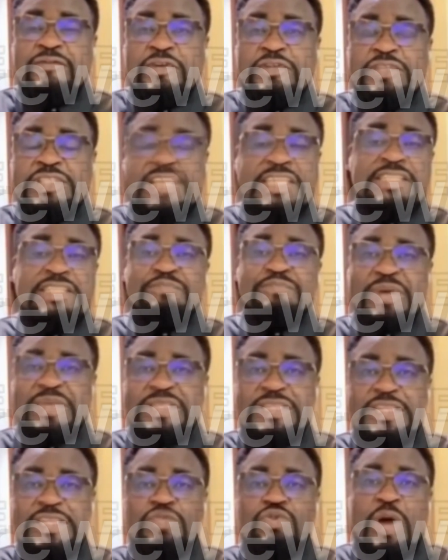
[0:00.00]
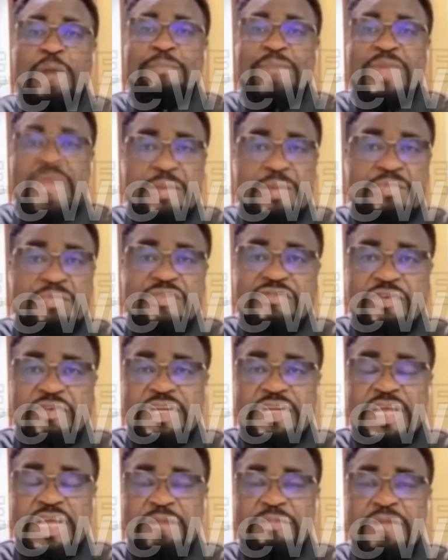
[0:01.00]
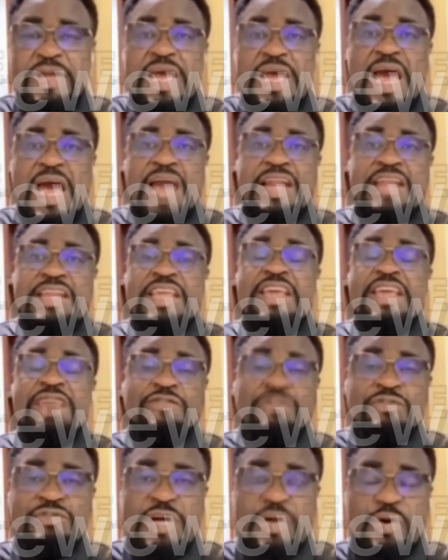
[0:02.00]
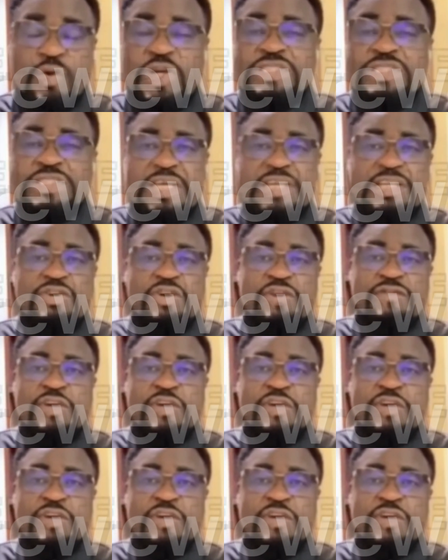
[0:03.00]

for certain persons to appear before them, had even requested the